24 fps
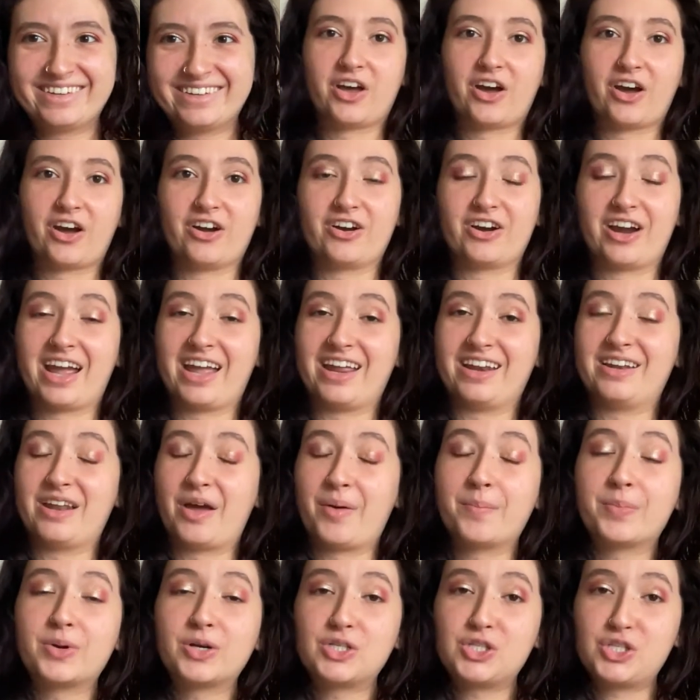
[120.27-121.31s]
All right,
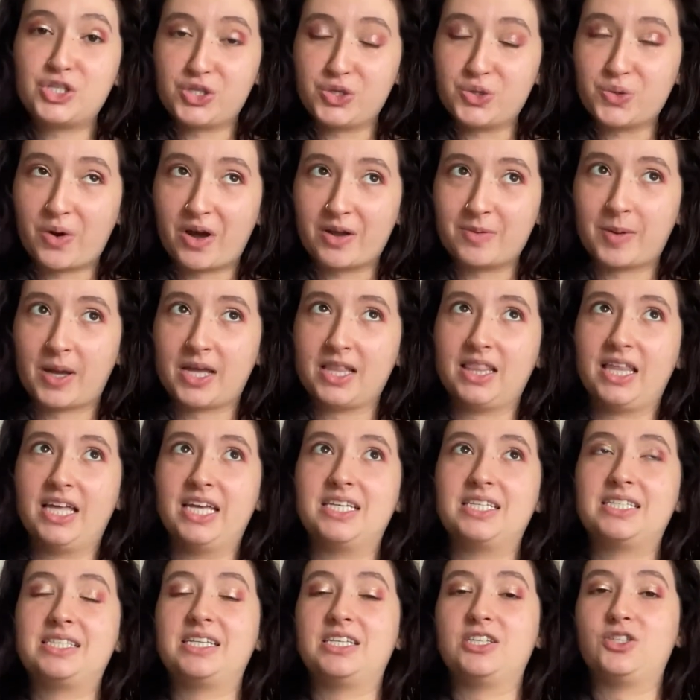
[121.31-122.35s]
number two on my
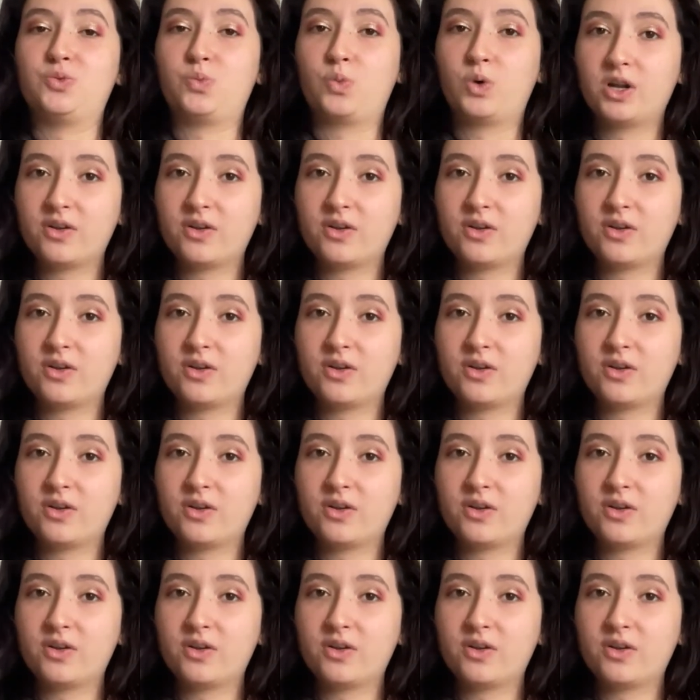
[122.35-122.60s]
list is one